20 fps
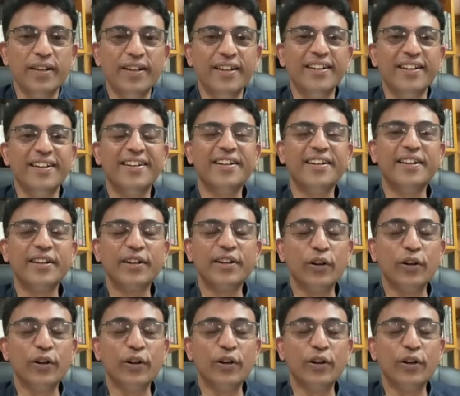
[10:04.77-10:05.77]
got
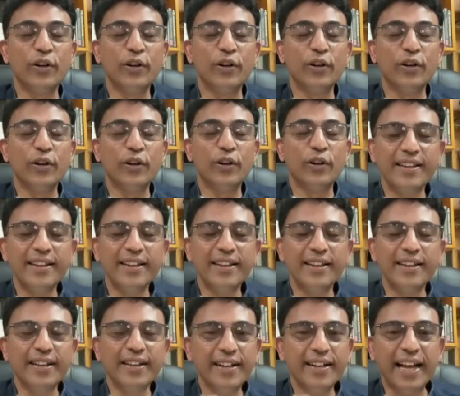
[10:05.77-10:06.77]
into it, and
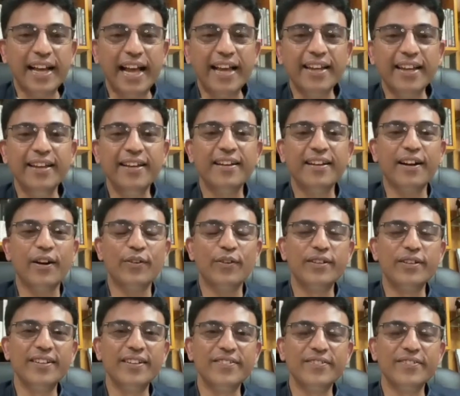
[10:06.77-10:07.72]
that hanging around,